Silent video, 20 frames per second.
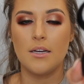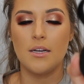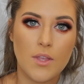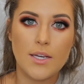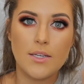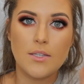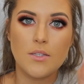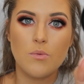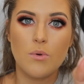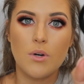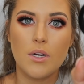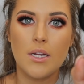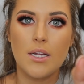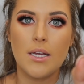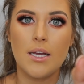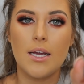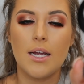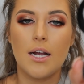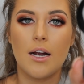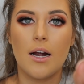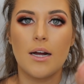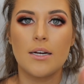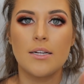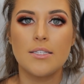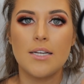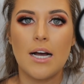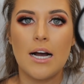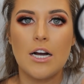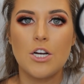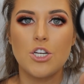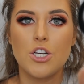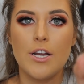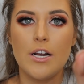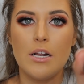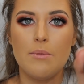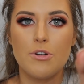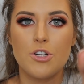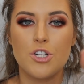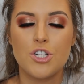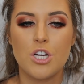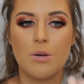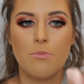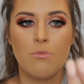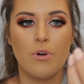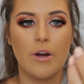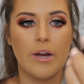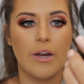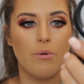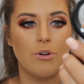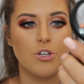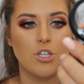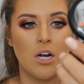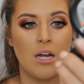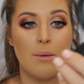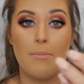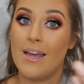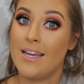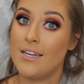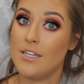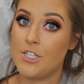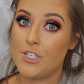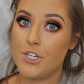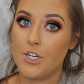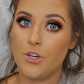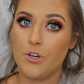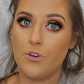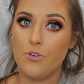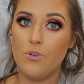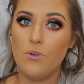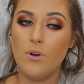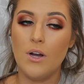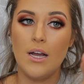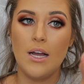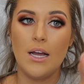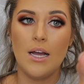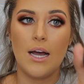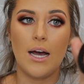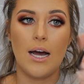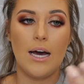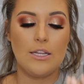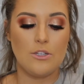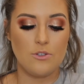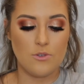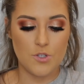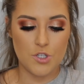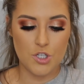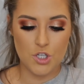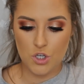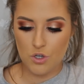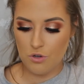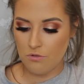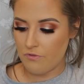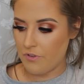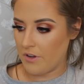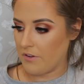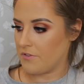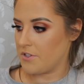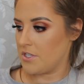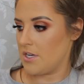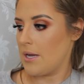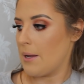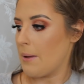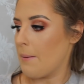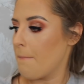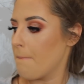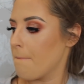This one here, and it's actually a little bit shimmery, which I'm into. And this is $2.50.